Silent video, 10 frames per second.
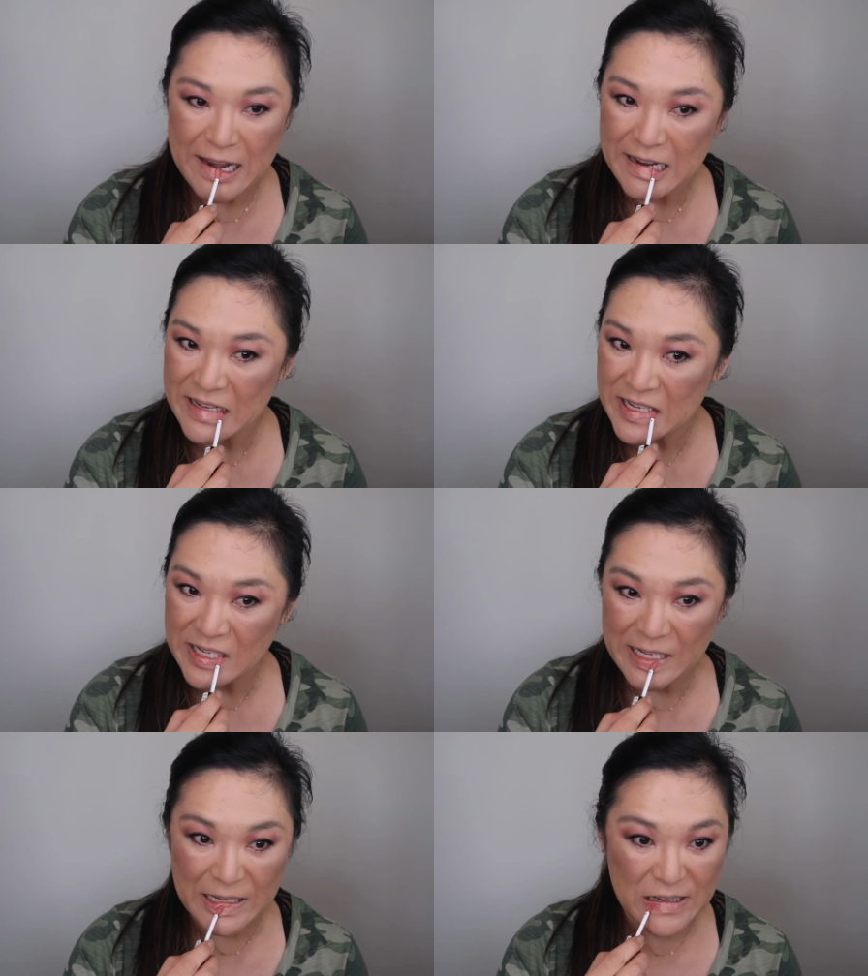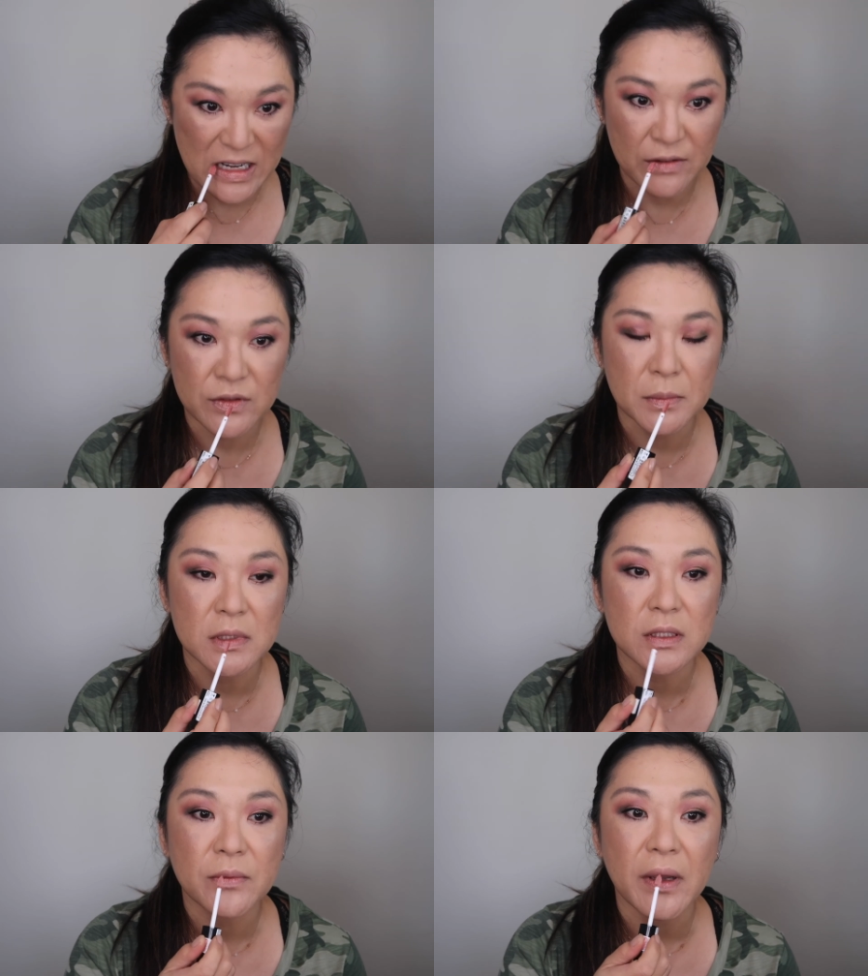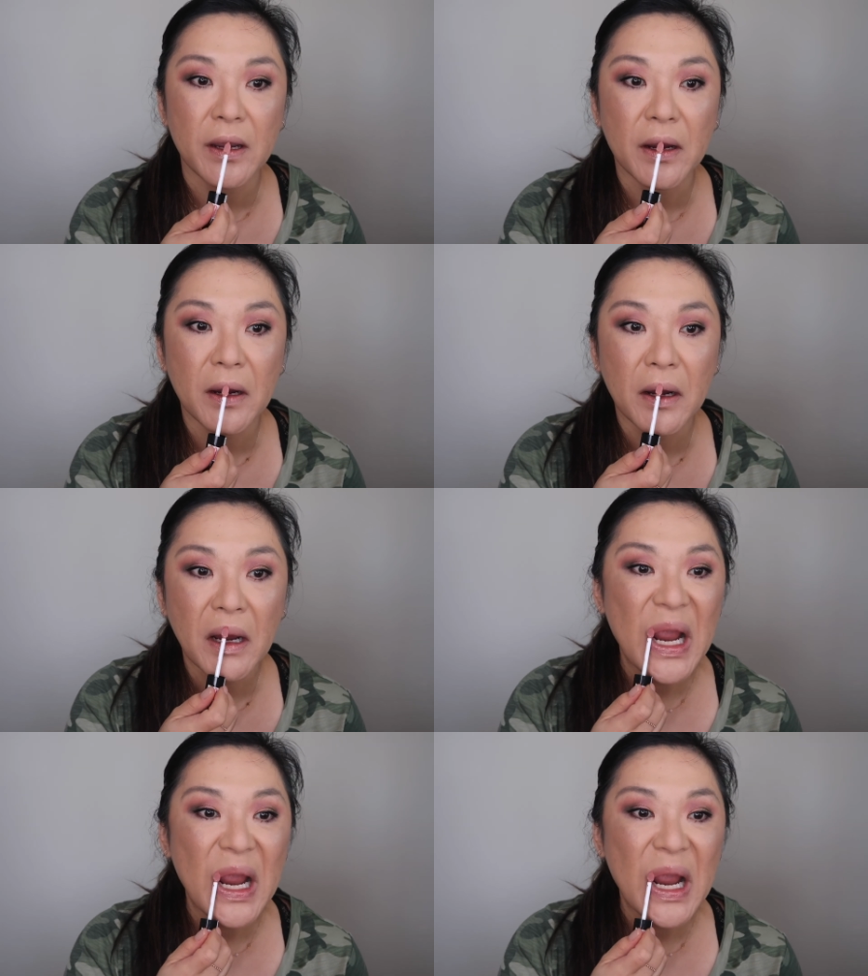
And it's so comfortable to wear.